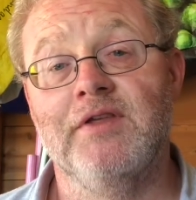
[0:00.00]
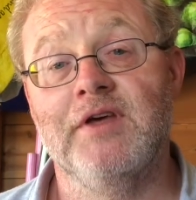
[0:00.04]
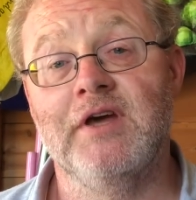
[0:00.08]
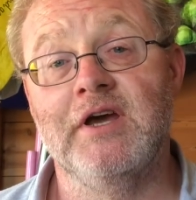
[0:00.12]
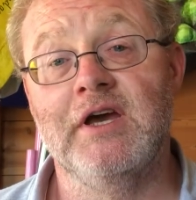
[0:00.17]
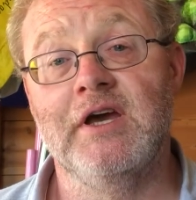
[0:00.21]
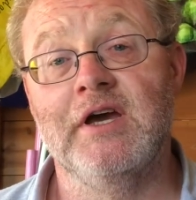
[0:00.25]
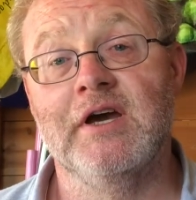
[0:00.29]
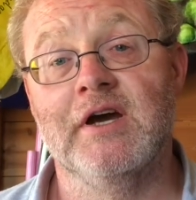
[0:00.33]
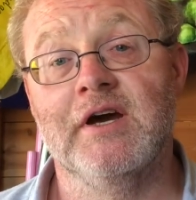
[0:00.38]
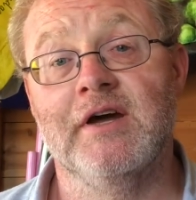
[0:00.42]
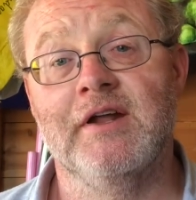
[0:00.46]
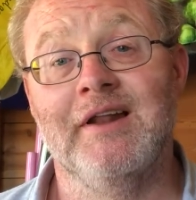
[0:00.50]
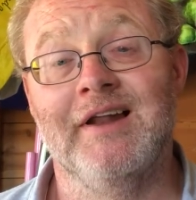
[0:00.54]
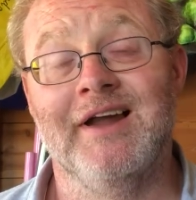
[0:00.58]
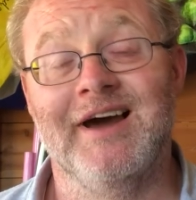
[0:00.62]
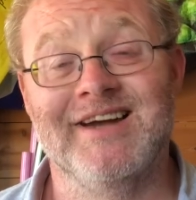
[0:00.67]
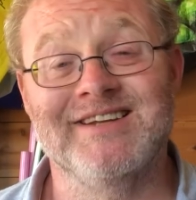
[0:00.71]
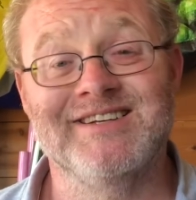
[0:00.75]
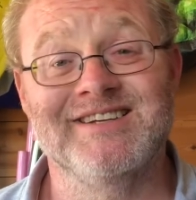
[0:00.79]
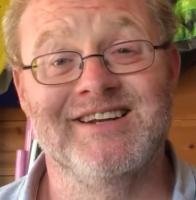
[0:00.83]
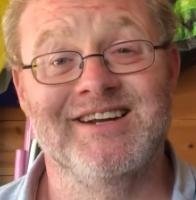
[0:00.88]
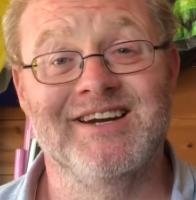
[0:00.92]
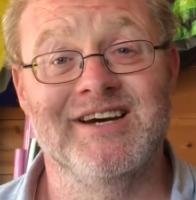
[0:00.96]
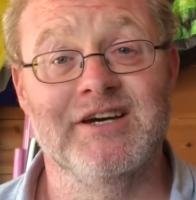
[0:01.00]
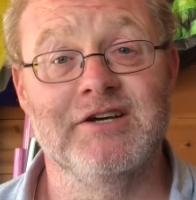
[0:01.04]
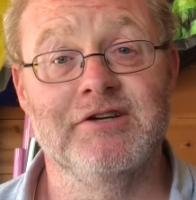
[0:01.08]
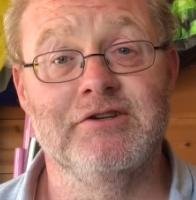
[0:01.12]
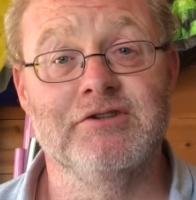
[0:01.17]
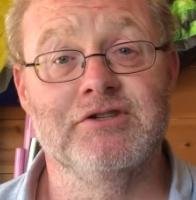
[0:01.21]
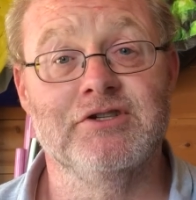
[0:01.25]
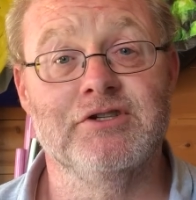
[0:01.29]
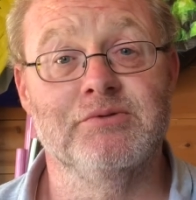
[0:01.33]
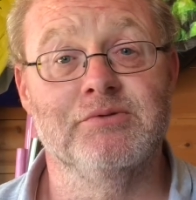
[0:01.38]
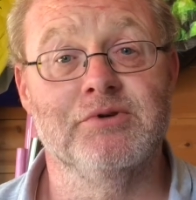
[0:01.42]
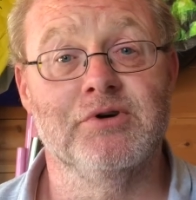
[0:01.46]
the ladder
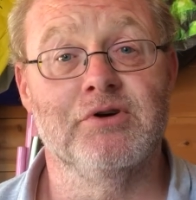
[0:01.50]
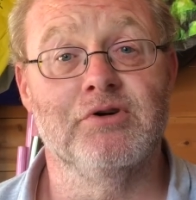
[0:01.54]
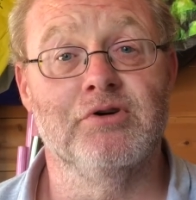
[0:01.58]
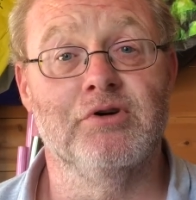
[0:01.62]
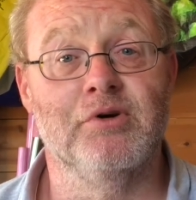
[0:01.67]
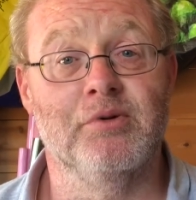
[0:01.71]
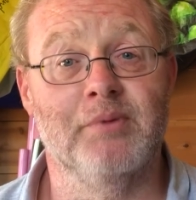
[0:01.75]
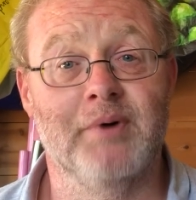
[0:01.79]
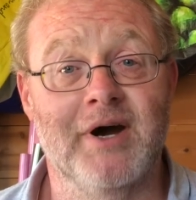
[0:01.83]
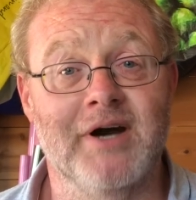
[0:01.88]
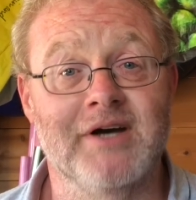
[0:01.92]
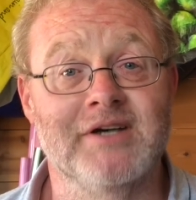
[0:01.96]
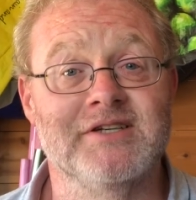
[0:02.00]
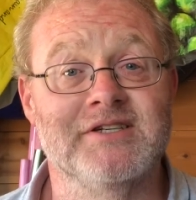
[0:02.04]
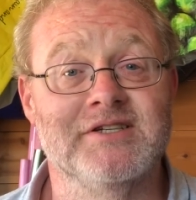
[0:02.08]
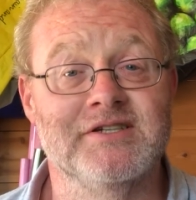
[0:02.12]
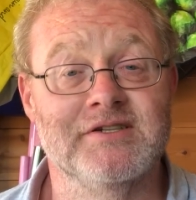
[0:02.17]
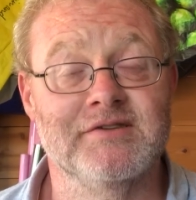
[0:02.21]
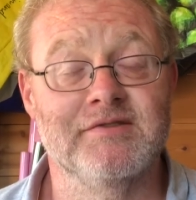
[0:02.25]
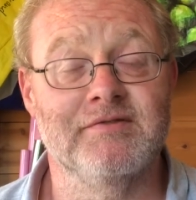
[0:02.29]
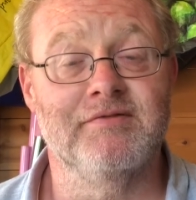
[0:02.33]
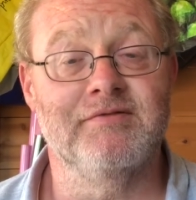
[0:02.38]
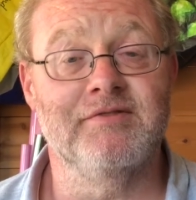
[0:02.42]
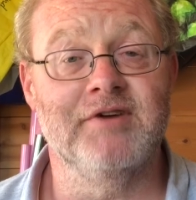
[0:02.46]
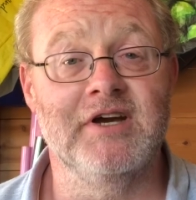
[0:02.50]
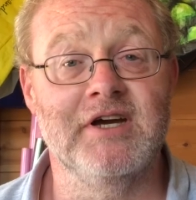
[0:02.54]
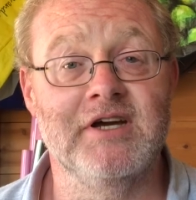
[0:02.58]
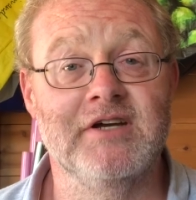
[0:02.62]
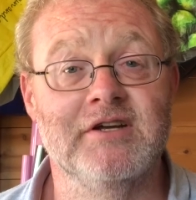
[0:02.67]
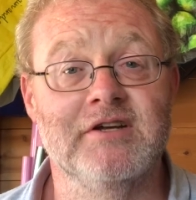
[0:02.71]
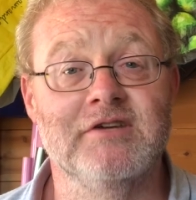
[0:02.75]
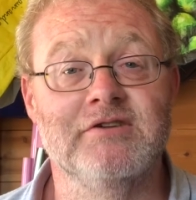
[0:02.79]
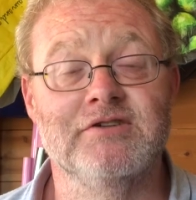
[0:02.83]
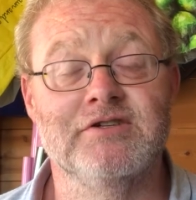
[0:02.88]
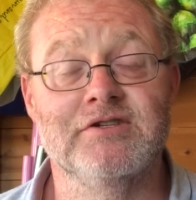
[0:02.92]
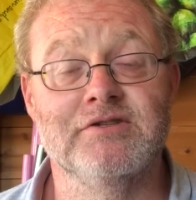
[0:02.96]
line to a coax
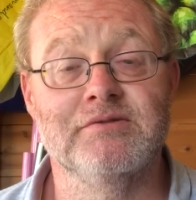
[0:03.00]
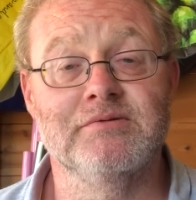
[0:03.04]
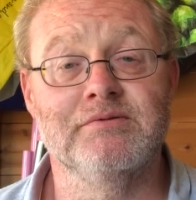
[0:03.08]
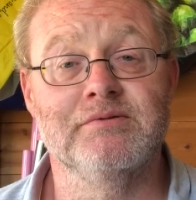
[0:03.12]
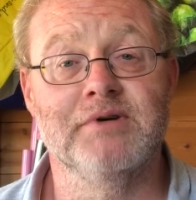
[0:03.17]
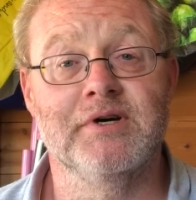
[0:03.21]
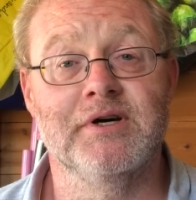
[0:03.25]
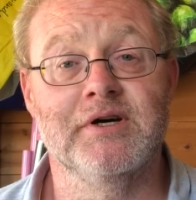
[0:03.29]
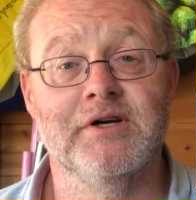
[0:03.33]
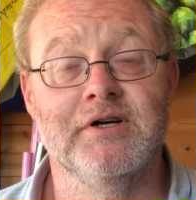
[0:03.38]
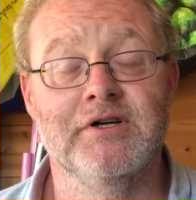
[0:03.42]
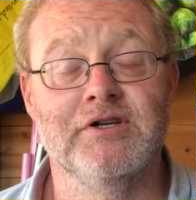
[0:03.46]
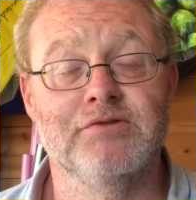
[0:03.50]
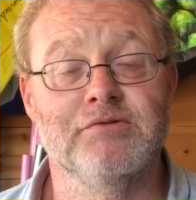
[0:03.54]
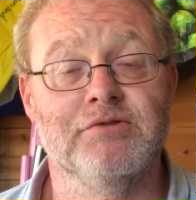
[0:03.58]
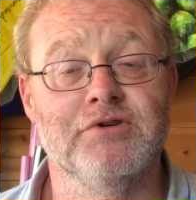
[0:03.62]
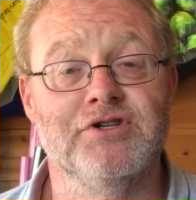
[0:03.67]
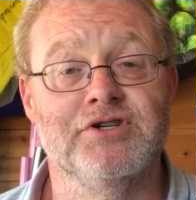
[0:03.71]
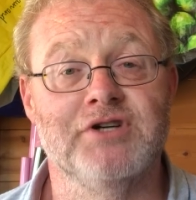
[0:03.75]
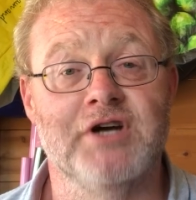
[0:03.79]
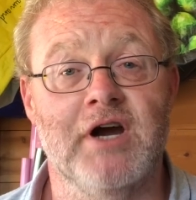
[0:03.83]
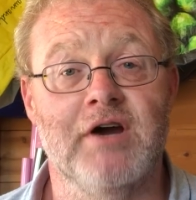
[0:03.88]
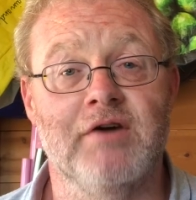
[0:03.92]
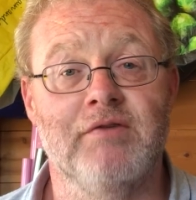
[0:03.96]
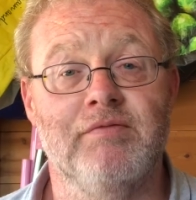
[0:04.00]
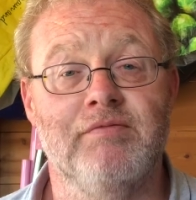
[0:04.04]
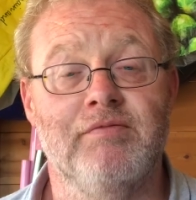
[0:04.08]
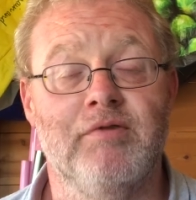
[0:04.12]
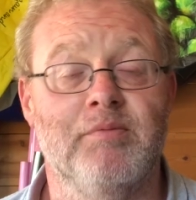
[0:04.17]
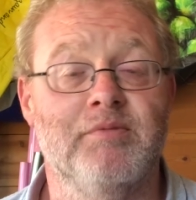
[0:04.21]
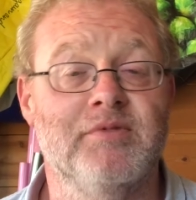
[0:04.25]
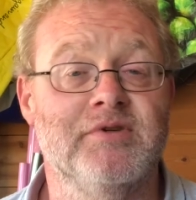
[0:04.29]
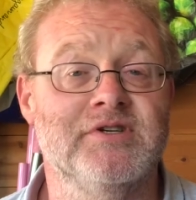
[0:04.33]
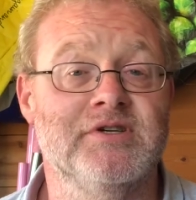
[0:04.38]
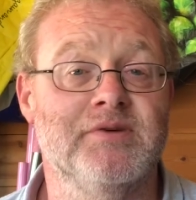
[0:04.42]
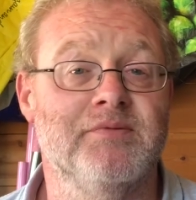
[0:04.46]
feed into a shack
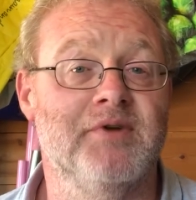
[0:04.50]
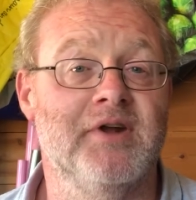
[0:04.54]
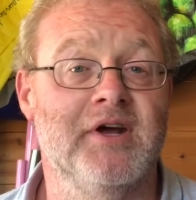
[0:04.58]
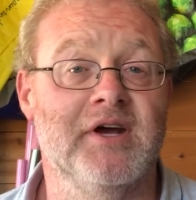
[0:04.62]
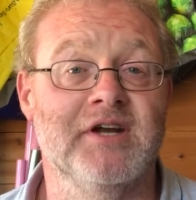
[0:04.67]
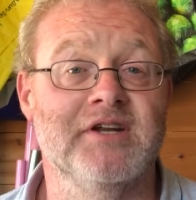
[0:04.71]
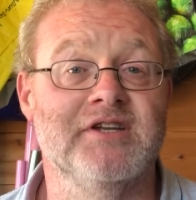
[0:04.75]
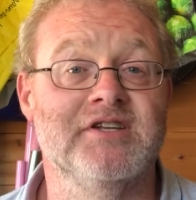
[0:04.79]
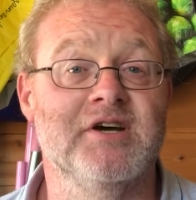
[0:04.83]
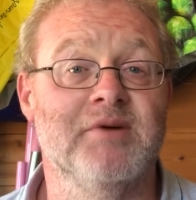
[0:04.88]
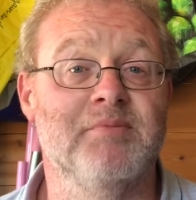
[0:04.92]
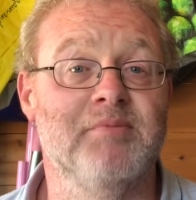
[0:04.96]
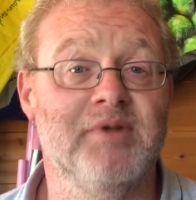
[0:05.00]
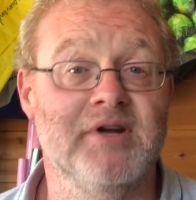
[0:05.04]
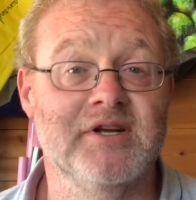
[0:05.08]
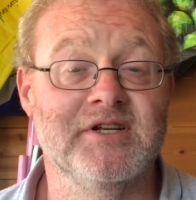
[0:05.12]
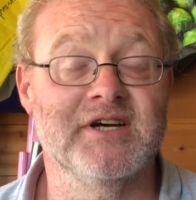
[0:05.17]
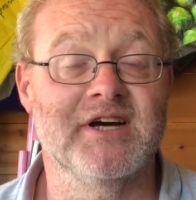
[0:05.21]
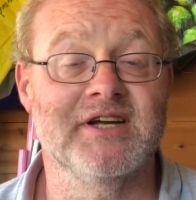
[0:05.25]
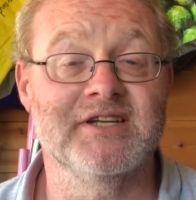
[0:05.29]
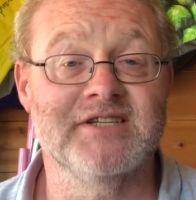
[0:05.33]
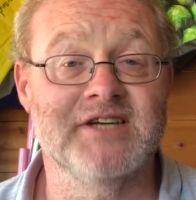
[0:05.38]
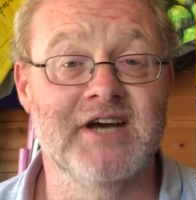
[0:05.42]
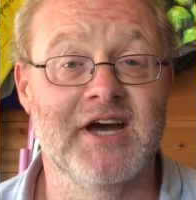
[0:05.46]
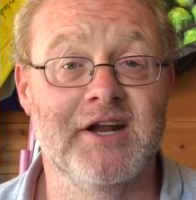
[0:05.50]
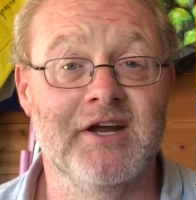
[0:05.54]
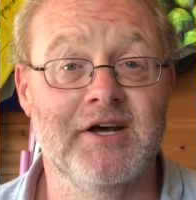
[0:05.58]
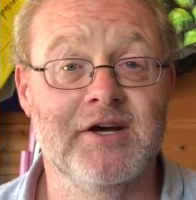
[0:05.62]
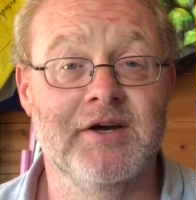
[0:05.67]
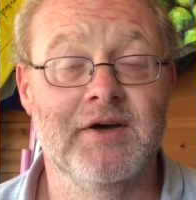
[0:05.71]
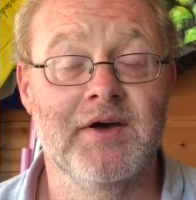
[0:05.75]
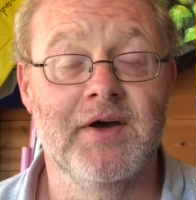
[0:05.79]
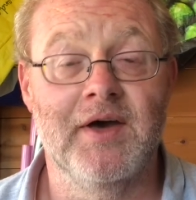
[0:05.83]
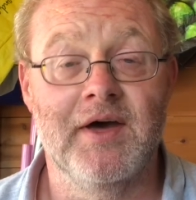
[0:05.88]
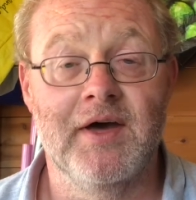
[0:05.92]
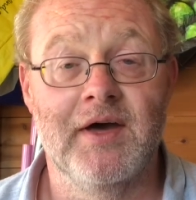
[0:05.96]
from something like a doublet
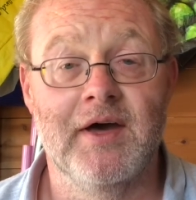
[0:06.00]
antenna.